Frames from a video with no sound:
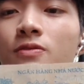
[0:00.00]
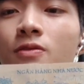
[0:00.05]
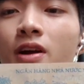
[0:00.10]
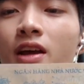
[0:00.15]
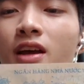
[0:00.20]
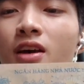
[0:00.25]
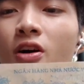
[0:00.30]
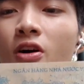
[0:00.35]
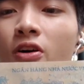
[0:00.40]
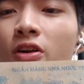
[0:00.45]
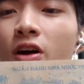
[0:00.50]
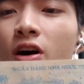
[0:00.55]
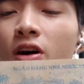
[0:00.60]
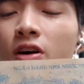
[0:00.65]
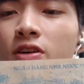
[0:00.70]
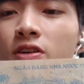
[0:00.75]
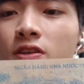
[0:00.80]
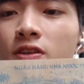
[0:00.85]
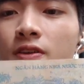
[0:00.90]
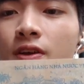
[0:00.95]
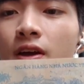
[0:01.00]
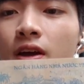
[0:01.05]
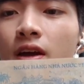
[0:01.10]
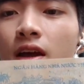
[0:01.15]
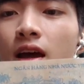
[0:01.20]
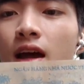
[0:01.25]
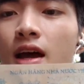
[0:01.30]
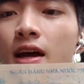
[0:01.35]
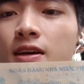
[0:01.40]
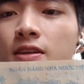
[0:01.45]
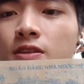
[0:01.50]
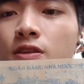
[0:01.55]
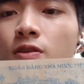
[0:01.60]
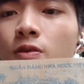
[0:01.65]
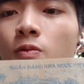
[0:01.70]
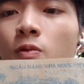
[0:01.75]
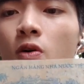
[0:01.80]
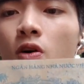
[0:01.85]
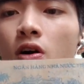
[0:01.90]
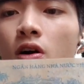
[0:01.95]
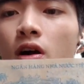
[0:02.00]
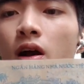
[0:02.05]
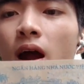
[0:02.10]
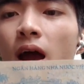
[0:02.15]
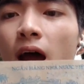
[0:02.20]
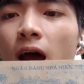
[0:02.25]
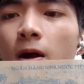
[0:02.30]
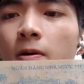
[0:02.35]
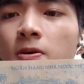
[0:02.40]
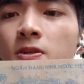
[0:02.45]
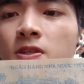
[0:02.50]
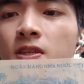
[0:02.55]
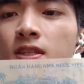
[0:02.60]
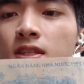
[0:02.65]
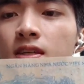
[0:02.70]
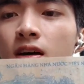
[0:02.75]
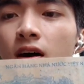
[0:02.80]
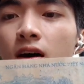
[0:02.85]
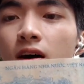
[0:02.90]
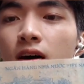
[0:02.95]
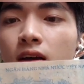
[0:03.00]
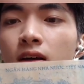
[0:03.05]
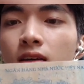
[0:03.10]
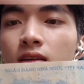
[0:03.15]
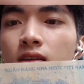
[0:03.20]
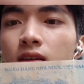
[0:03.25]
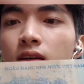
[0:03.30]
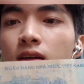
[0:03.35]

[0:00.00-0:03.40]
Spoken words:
recognized as the World Heritage Site,